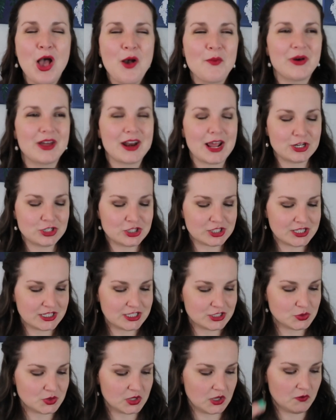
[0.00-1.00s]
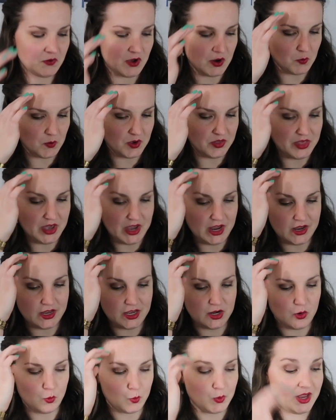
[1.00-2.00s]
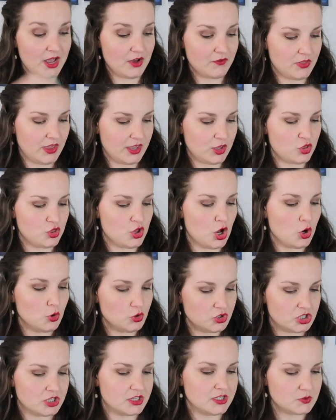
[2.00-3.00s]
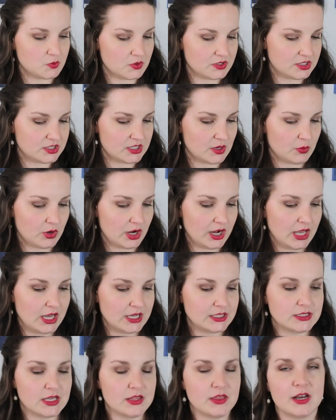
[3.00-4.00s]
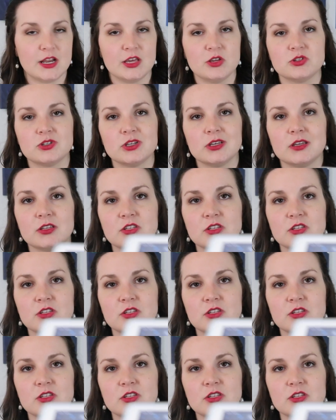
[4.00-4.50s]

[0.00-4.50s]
But I just think it's really fun when they, you know, we have like the ocean is what's separating us, and then I usually